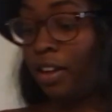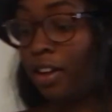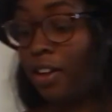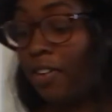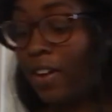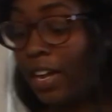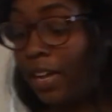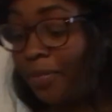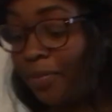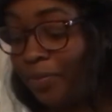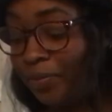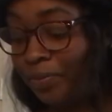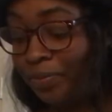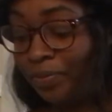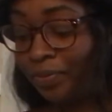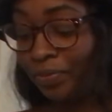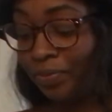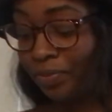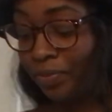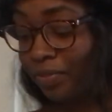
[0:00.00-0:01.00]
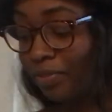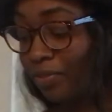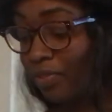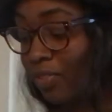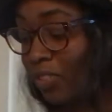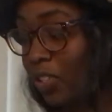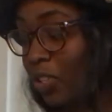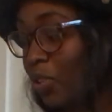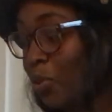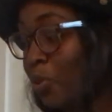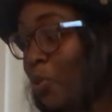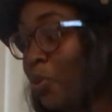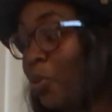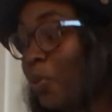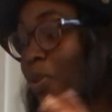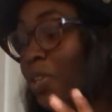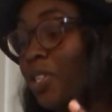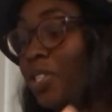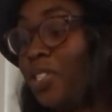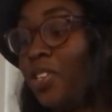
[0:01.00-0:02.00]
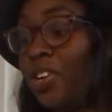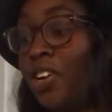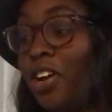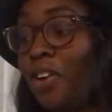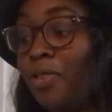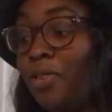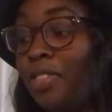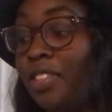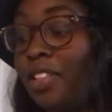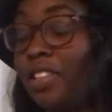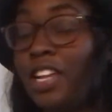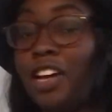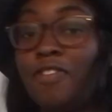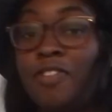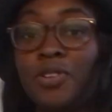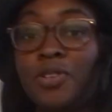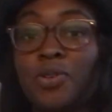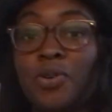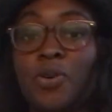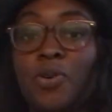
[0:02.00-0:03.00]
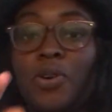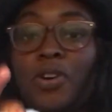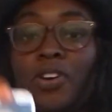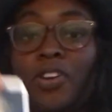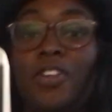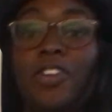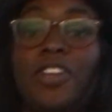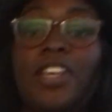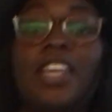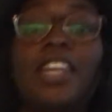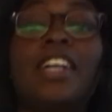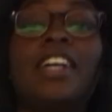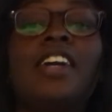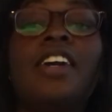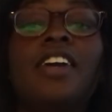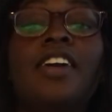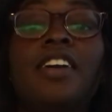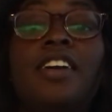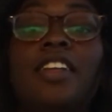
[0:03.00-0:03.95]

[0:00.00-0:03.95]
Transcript: All right. So we're going to start off with the Lover's Oracle here